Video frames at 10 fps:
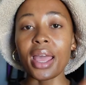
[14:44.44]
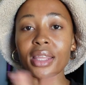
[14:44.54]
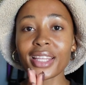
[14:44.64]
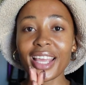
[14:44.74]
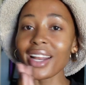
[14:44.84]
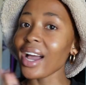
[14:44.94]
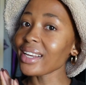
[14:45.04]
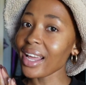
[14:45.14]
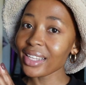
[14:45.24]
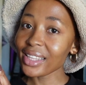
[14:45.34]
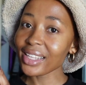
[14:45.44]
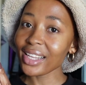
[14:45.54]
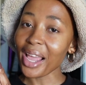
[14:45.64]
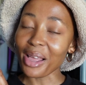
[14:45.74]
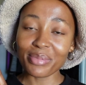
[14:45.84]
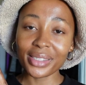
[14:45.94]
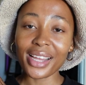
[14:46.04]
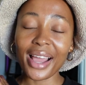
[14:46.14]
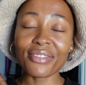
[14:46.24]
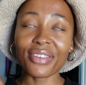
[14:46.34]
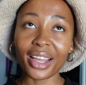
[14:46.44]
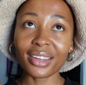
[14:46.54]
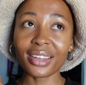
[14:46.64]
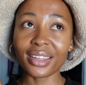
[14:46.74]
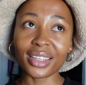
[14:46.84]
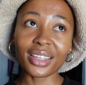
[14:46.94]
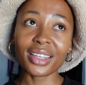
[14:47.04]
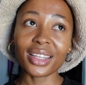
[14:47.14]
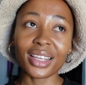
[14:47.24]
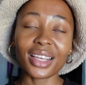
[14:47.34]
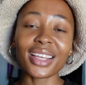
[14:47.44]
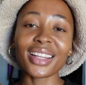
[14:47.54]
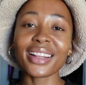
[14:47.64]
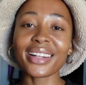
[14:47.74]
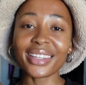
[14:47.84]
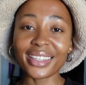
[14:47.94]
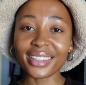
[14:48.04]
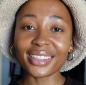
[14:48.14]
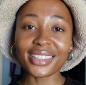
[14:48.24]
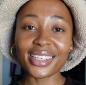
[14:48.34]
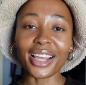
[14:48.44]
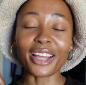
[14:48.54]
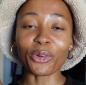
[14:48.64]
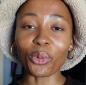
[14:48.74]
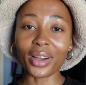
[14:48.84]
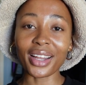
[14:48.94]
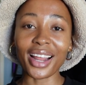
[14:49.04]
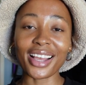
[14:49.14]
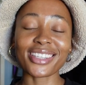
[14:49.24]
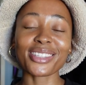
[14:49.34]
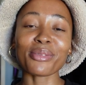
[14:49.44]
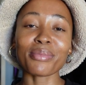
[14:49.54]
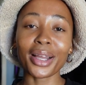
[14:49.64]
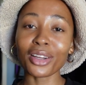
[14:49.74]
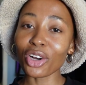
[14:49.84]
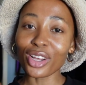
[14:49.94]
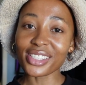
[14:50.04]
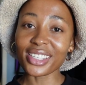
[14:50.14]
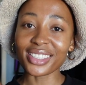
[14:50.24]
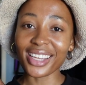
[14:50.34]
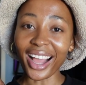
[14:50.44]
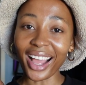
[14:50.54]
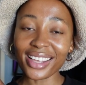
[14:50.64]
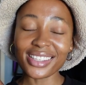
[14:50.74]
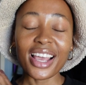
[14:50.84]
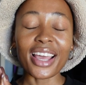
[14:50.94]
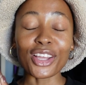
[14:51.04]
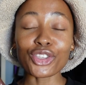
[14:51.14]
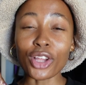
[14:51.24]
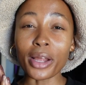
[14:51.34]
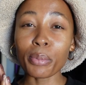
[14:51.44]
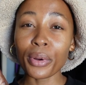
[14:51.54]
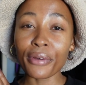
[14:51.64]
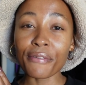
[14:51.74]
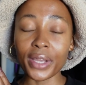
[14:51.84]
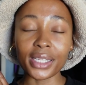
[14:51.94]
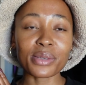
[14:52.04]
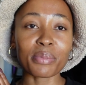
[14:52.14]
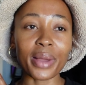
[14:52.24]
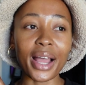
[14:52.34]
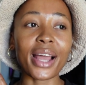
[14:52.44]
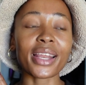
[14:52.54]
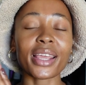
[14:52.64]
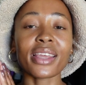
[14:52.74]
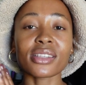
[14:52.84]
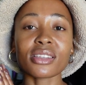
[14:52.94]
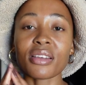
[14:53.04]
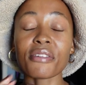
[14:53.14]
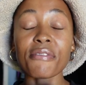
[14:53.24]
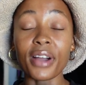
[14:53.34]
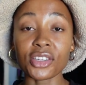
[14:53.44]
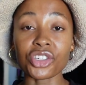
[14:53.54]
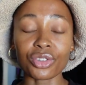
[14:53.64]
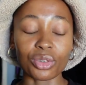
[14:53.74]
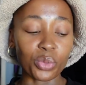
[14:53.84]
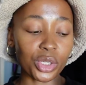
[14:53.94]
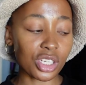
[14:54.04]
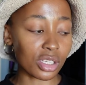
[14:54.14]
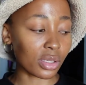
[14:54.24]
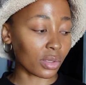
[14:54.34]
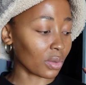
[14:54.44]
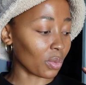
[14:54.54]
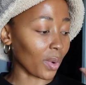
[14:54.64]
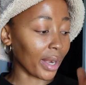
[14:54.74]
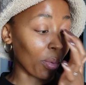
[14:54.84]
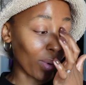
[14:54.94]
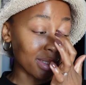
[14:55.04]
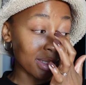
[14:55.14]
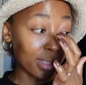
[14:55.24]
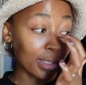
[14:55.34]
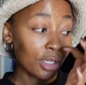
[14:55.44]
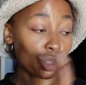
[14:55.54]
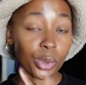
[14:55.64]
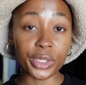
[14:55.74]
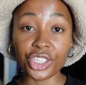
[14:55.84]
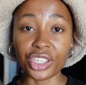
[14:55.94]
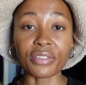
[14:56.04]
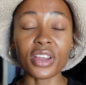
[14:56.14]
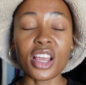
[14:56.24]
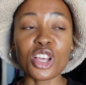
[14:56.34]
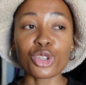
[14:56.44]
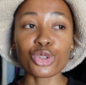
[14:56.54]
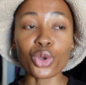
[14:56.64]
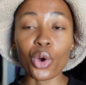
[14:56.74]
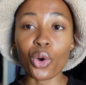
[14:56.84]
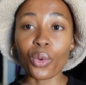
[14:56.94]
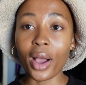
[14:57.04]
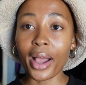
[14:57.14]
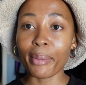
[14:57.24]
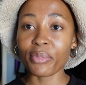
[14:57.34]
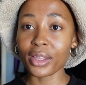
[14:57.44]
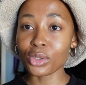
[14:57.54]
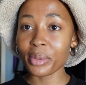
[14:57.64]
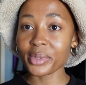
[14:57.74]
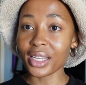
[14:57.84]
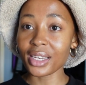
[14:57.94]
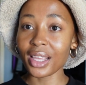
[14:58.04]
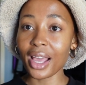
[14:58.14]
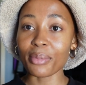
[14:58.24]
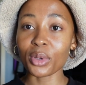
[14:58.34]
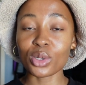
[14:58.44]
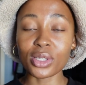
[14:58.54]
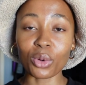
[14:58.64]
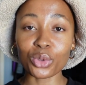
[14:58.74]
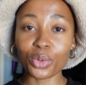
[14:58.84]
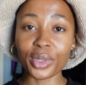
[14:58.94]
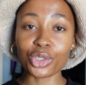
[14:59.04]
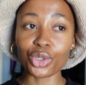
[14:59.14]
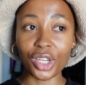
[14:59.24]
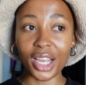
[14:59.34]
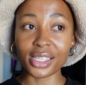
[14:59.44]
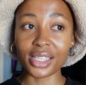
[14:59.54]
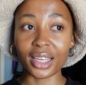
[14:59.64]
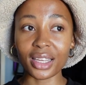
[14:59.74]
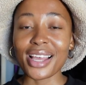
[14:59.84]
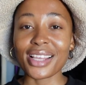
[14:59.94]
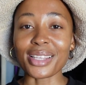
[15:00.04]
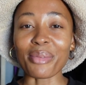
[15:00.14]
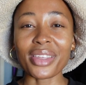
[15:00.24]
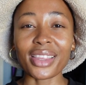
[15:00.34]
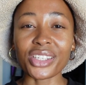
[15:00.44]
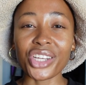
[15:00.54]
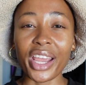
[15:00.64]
And then another thing that happened, I finally cleaned and organized my closet, guys. It's not perfect, but it's functional, which is what I wanted to achieve. So that's why I'm standing here, because I also want to show you guys like something that